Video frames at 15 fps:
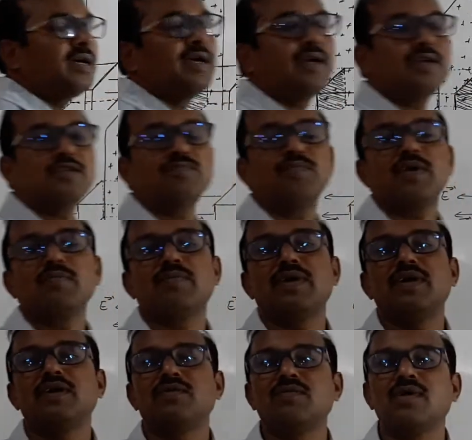it is
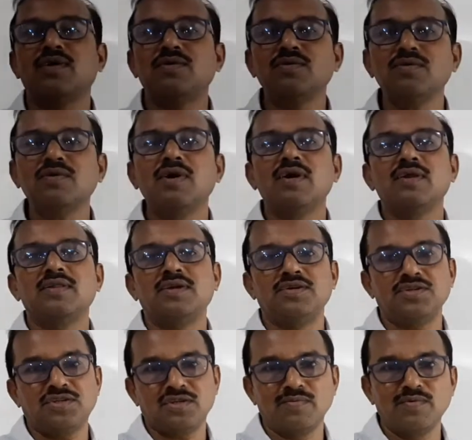perpendicular to the
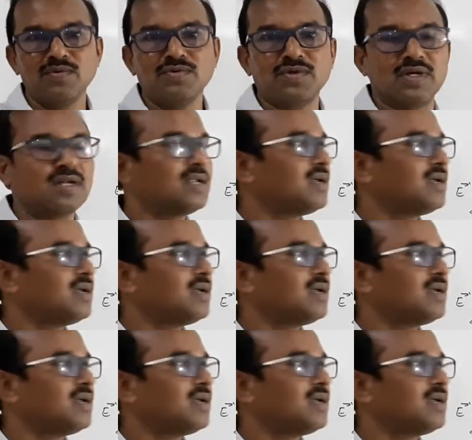distribution.